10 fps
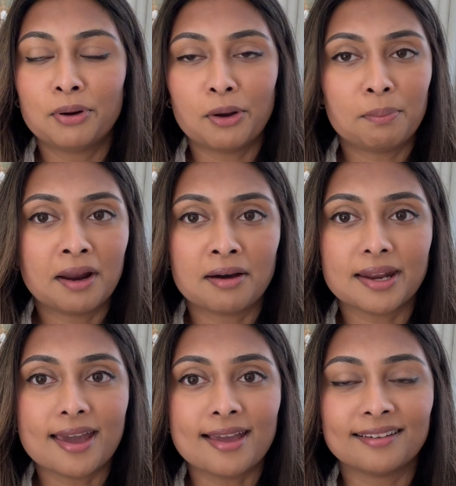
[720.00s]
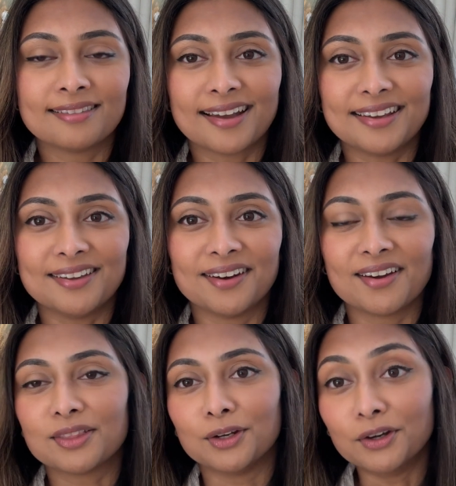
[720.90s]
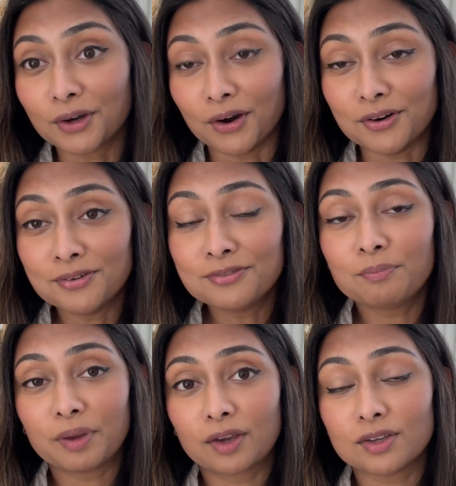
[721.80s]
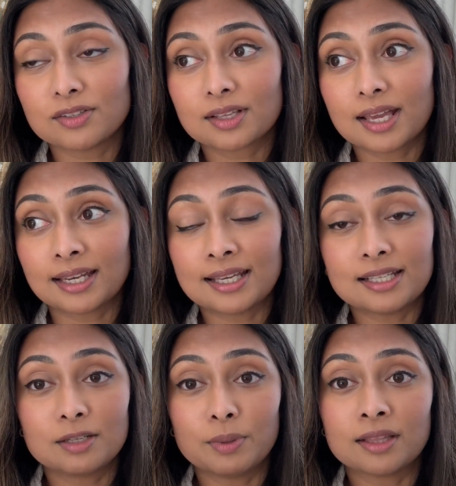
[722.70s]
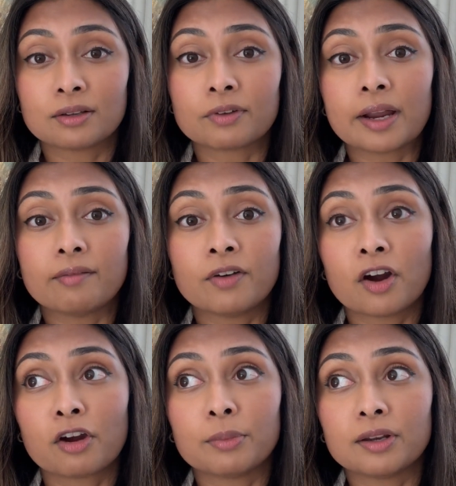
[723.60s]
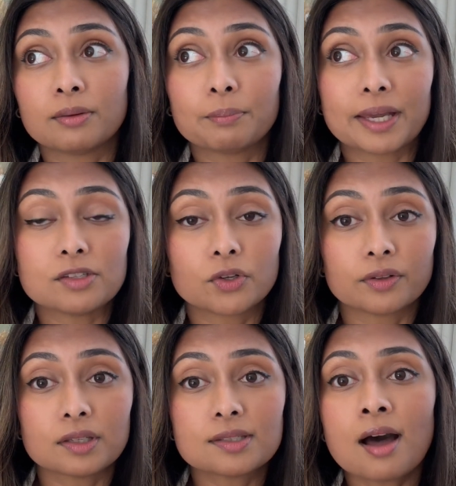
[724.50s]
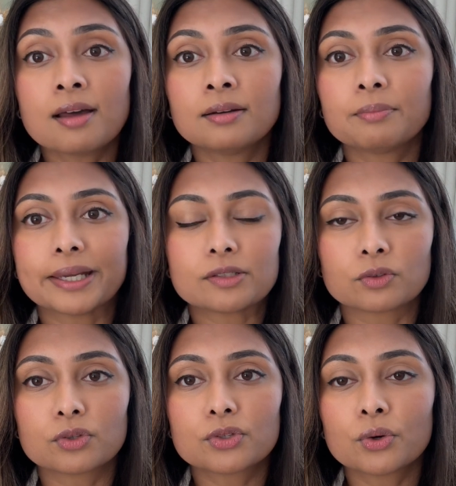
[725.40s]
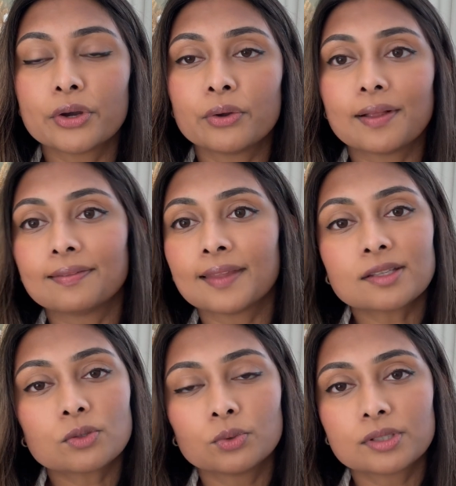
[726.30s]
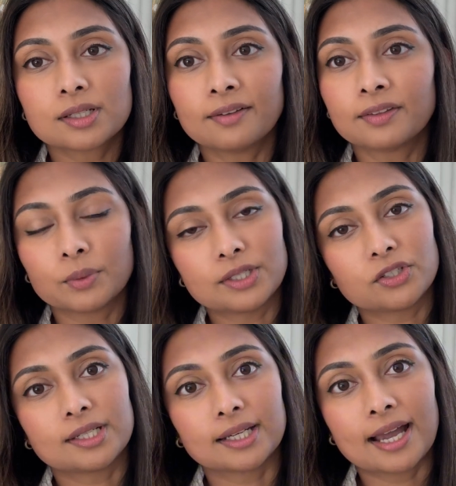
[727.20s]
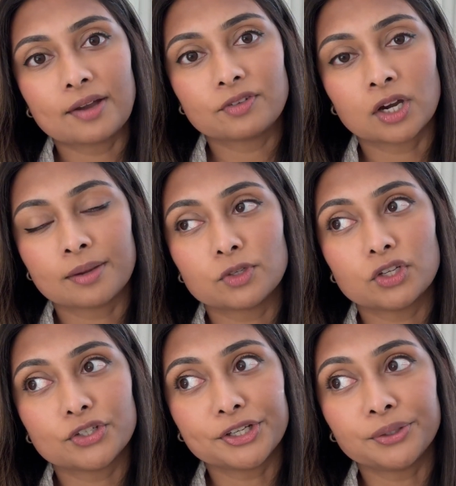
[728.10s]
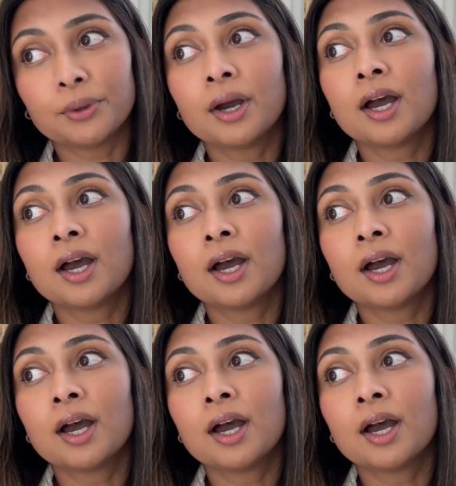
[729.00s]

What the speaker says: put a plant in that you like the look of, because it needs to be in the right environment based on the sun, based on soil, and that's all stuff that we just didn't have time to do.